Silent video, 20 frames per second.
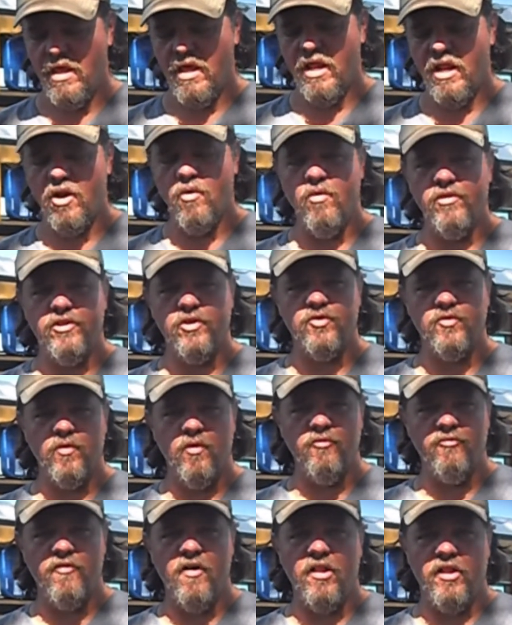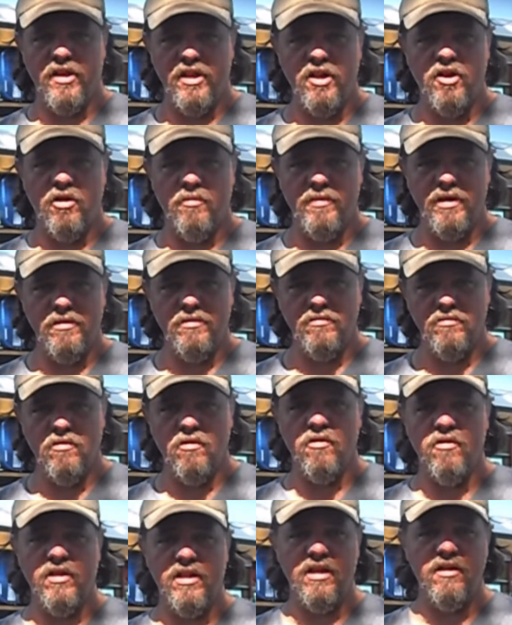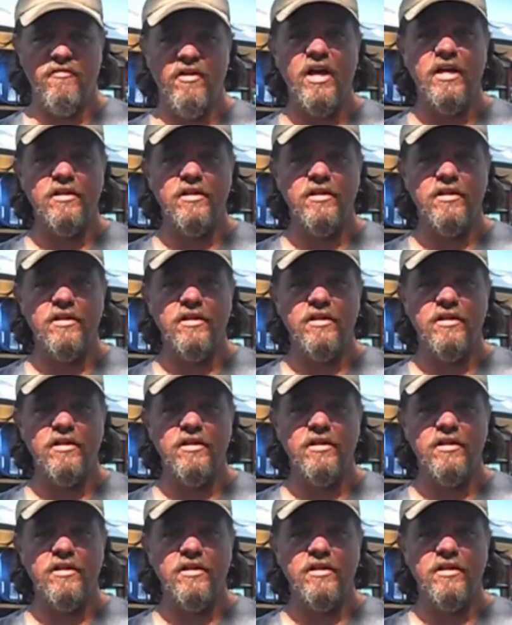I don't want this roof falling in on me, or any of